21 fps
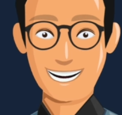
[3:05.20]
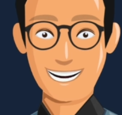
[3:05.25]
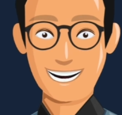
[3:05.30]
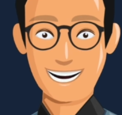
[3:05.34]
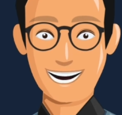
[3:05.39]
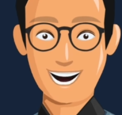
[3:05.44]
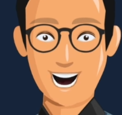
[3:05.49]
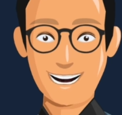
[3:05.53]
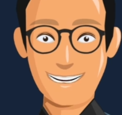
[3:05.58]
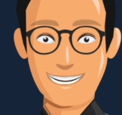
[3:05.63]

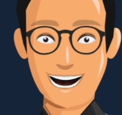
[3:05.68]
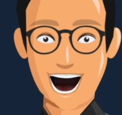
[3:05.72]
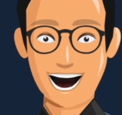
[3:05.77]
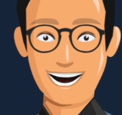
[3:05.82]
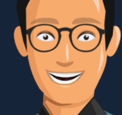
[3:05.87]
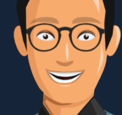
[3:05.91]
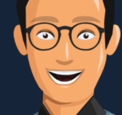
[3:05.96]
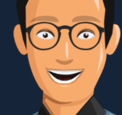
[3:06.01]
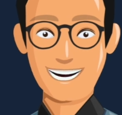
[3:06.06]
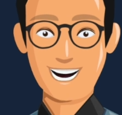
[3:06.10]
Blog
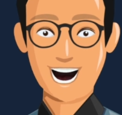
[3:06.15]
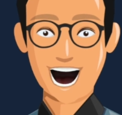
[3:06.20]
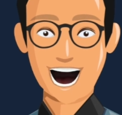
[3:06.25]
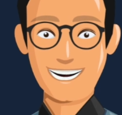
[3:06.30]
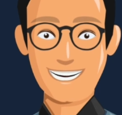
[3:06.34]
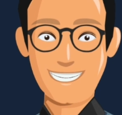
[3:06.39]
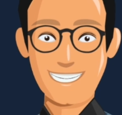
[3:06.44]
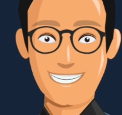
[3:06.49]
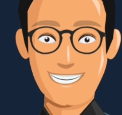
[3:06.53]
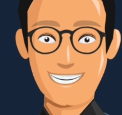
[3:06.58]
content
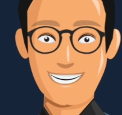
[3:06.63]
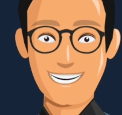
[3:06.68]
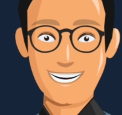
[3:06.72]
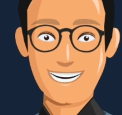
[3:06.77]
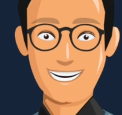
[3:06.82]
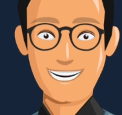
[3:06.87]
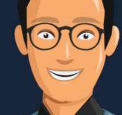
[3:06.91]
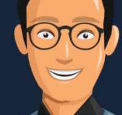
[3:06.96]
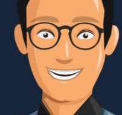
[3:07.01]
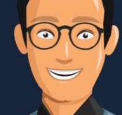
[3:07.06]
type.
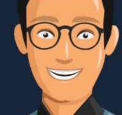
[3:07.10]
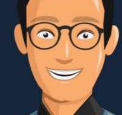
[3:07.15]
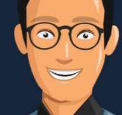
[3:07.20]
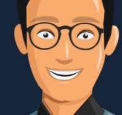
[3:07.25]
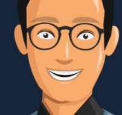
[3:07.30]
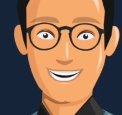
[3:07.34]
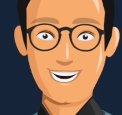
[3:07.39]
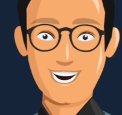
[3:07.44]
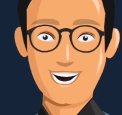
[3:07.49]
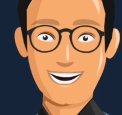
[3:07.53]

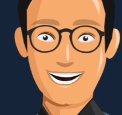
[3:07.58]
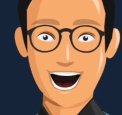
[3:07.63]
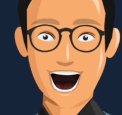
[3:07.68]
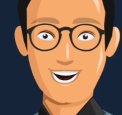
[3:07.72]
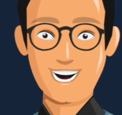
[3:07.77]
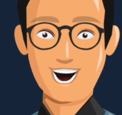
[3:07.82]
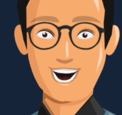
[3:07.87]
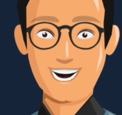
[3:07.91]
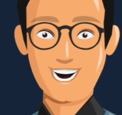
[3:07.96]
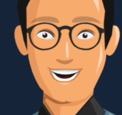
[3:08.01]
This
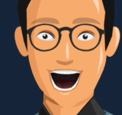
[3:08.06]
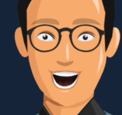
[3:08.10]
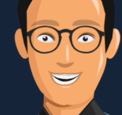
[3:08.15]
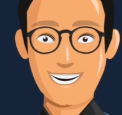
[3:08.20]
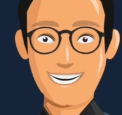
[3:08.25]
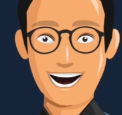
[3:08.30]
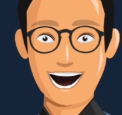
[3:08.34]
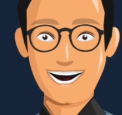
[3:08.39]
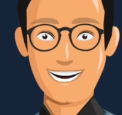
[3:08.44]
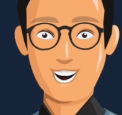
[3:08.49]
content
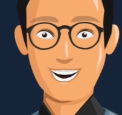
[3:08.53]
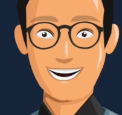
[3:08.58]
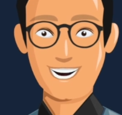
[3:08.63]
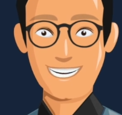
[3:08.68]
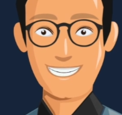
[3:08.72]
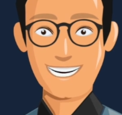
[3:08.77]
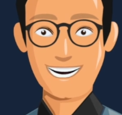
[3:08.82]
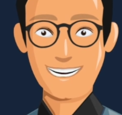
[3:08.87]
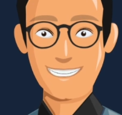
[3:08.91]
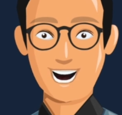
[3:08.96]
type is
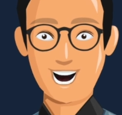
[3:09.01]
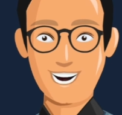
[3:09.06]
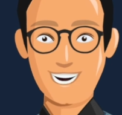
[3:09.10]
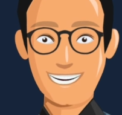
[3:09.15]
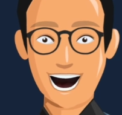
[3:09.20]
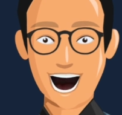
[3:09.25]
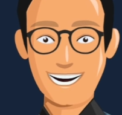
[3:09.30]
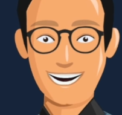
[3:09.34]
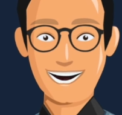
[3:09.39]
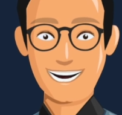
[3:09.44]
written in a
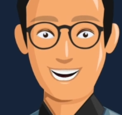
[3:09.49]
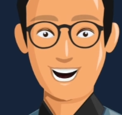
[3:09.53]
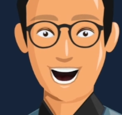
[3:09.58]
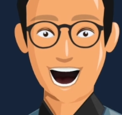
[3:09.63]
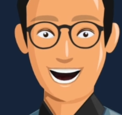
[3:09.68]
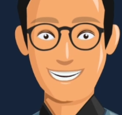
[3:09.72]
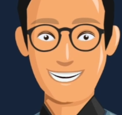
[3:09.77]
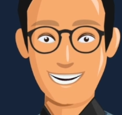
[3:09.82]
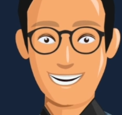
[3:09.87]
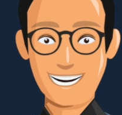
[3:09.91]
blog-like
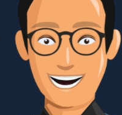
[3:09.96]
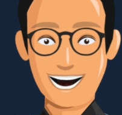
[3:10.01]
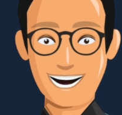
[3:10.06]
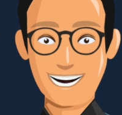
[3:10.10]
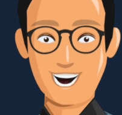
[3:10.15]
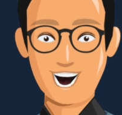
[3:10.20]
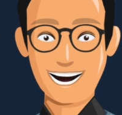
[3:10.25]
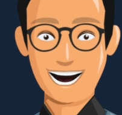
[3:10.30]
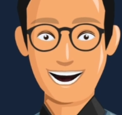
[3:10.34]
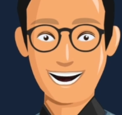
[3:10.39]
style and
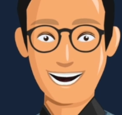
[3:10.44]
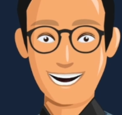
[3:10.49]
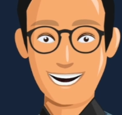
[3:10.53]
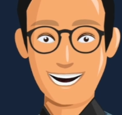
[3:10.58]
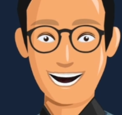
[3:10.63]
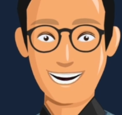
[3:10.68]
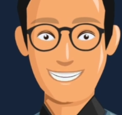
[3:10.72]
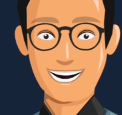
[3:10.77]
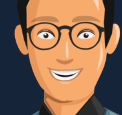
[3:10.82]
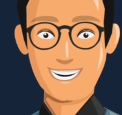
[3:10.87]
can be
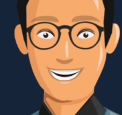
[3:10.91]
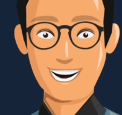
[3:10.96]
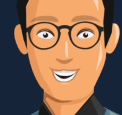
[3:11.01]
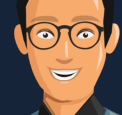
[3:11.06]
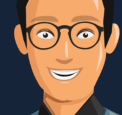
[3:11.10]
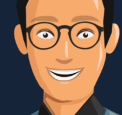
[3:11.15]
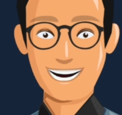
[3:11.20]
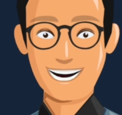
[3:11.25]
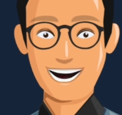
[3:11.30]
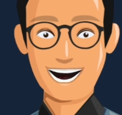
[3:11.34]
very
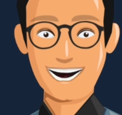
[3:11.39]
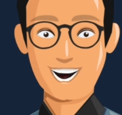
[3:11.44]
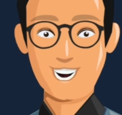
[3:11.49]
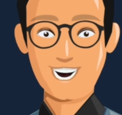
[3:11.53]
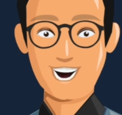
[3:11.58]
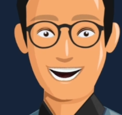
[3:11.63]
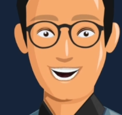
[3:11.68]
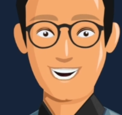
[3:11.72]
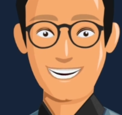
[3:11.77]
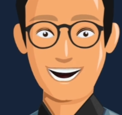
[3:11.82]
helpful for
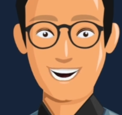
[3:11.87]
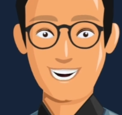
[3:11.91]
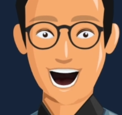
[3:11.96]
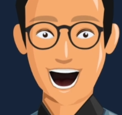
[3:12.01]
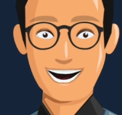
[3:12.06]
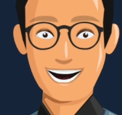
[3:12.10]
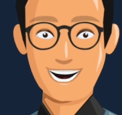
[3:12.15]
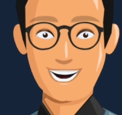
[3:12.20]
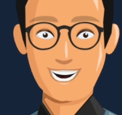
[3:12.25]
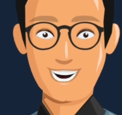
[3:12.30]
physicians to
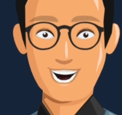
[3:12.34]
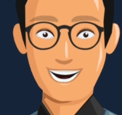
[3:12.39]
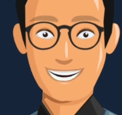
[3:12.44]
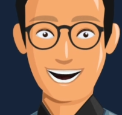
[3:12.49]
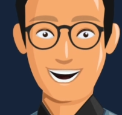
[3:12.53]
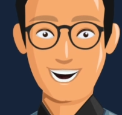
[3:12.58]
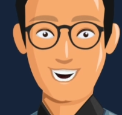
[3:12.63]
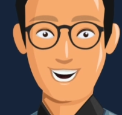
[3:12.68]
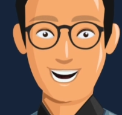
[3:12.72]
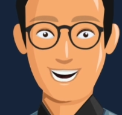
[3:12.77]
find
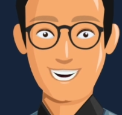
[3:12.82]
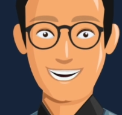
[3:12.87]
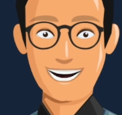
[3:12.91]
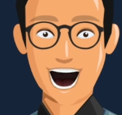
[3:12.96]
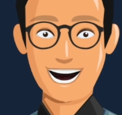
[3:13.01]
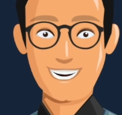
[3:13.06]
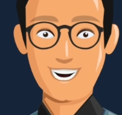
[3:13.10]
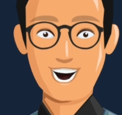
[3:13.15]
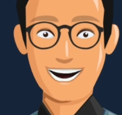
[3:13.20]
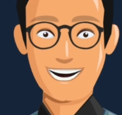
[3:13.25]
educational
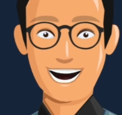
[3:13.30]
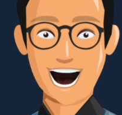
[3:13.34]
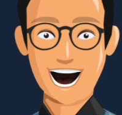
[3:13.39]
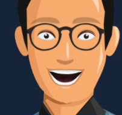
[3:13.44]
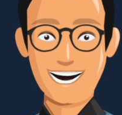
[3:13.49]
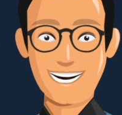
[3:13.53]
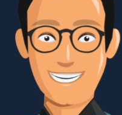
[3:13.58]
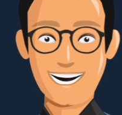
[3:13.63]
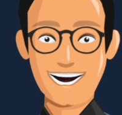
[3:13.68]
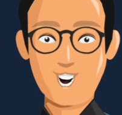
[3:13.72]
content
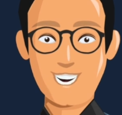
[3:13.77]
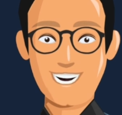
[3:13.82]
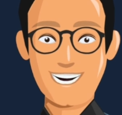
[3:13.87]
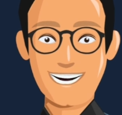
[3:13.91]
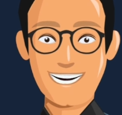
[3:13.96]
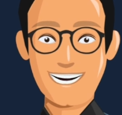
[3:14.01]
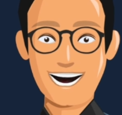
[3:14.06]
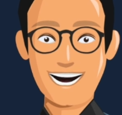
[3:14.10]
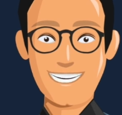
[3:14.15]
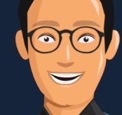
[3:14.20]
on
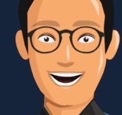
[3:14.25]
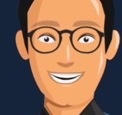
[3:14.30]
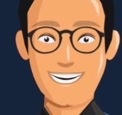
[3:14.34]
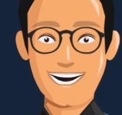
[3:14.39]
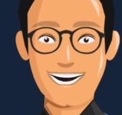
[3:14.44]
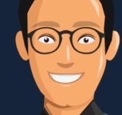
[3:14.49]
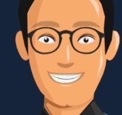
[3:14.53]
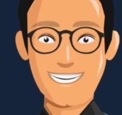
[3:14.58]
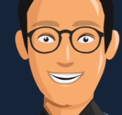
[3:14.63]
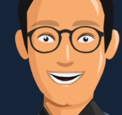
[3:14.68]
specific
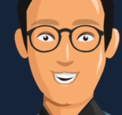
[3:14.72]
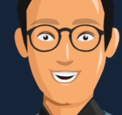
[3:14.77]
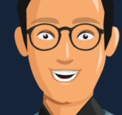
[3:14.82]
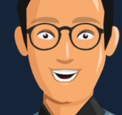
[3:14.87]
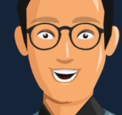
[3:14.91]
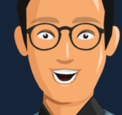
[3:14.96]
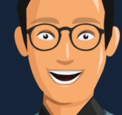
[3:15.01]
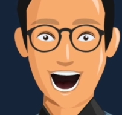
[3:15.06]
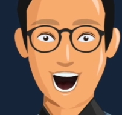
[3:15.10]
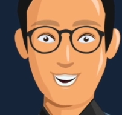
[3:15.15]
topics,
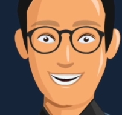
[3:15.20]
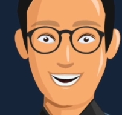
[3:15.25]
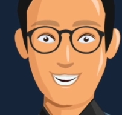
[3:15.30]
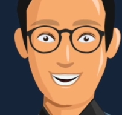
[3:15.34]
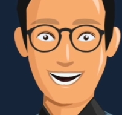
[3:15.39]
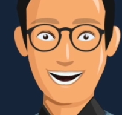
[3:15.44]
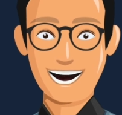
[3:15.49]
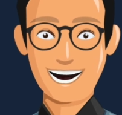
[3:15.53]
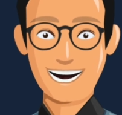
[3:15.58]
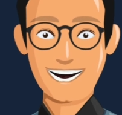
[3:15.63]
such as
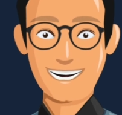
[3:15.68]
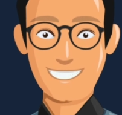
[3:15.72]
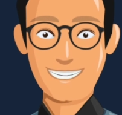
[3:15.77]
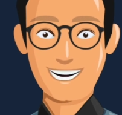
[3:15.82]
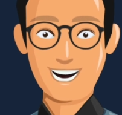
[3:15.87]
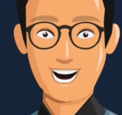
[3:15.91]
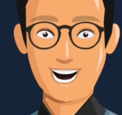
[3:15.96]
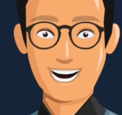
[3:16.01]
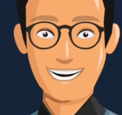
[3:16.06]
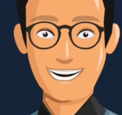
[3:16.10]
migraines,
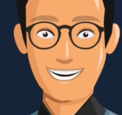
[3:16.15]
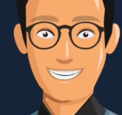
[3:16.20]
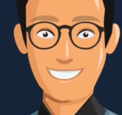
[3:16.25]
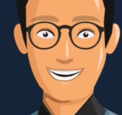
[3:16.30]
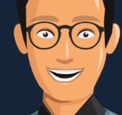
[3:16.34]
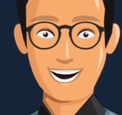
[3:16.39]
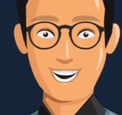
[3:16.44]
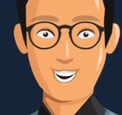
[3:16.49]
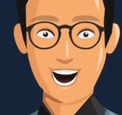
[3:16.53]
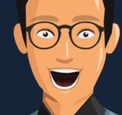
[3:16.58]
joint
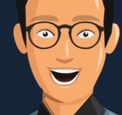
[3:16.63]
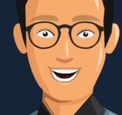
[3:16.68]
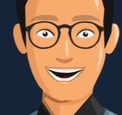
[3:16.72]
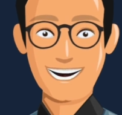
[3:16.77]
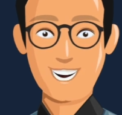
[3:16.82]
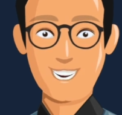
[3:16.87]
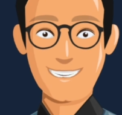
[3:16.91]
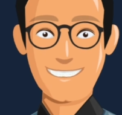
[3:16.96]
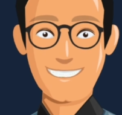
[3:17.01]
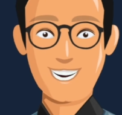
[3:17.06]
pain, or
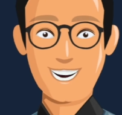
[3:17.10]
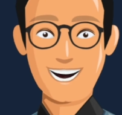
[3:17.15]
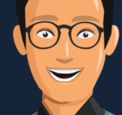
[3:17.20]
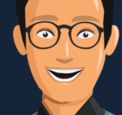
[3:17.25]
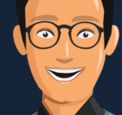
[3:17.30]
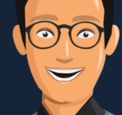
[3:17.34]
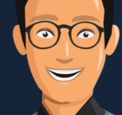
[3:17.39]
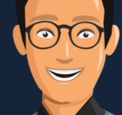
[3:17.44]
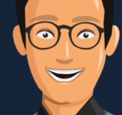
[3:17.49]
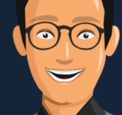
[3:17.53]

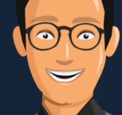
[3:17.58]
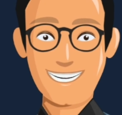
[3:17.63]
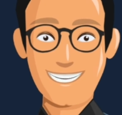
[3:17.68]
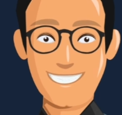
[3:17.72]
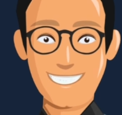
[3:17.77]
osteoporosis.